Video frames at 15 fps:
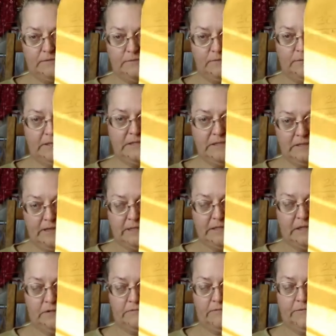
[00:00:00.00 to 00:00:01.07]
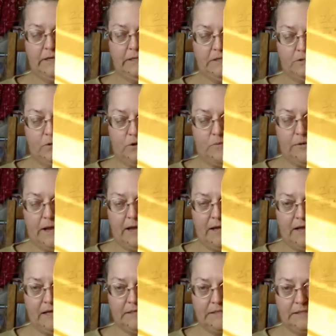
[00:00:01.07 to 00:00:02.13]
That's a feed store by
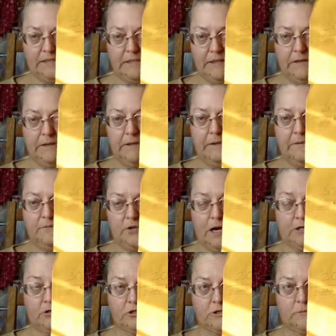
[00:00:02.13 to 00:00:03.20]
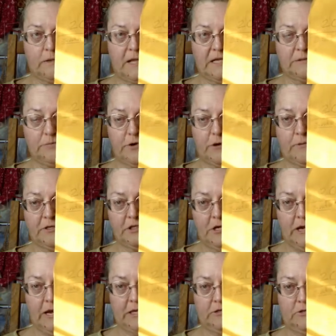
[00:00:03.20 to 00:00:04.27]
us. Tractor Supply is pretty much a
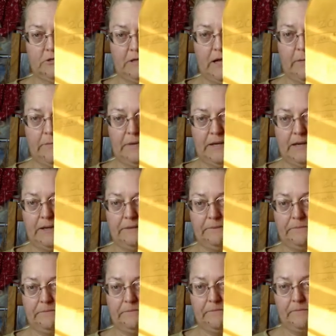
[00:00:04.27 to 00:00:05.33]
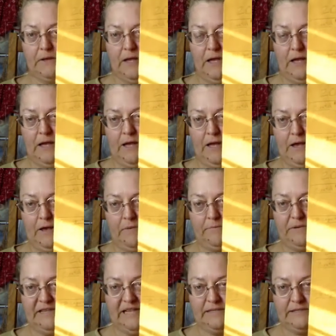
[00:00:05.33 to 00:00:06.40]
national company.
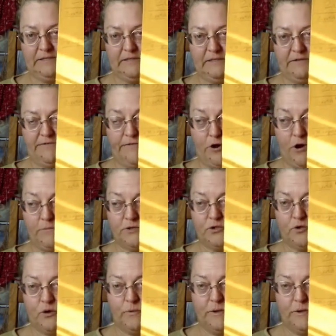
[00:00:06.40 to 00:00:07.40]
But that's the farm store we